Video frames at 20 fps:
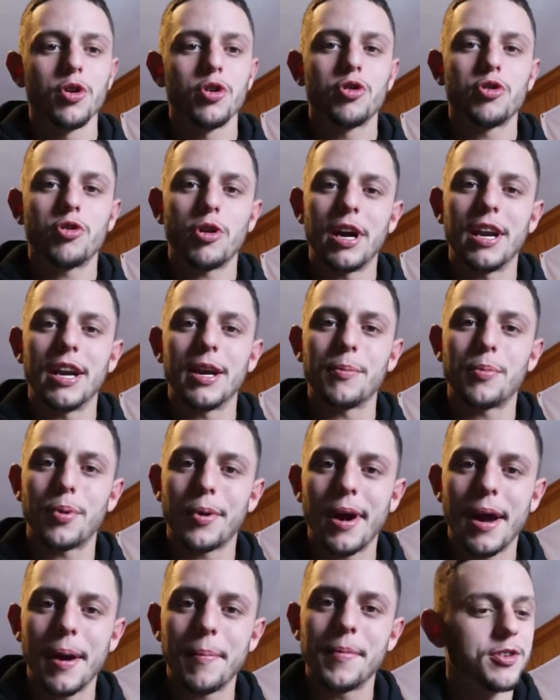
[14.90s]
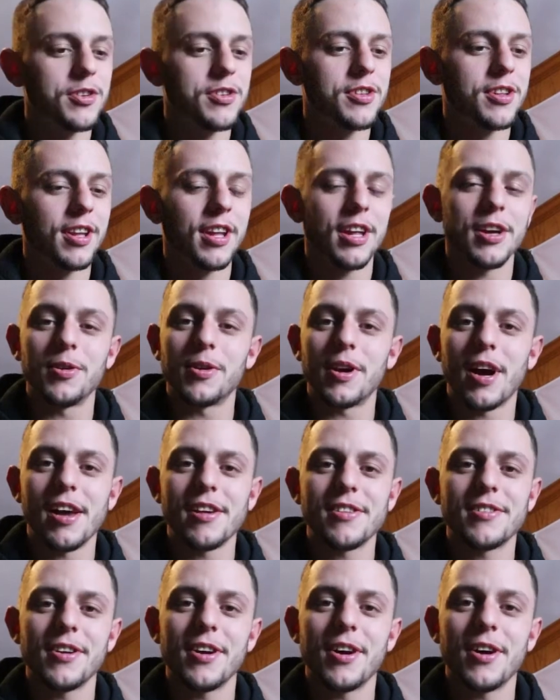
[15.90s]
training prep. Just to let you
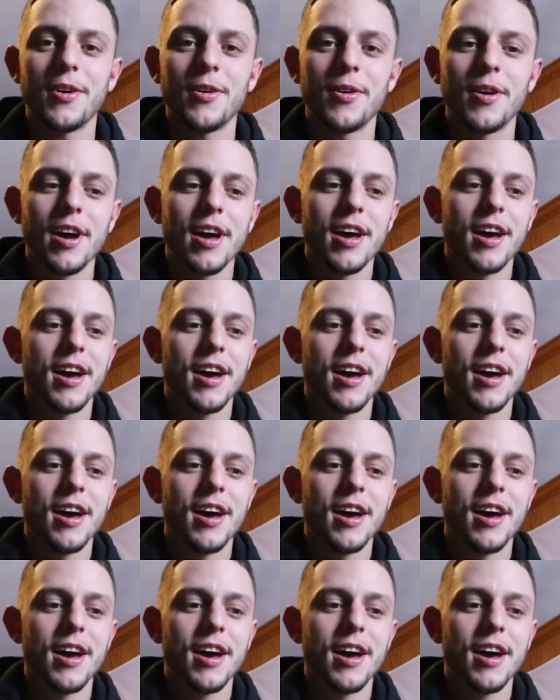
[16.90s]
guys know,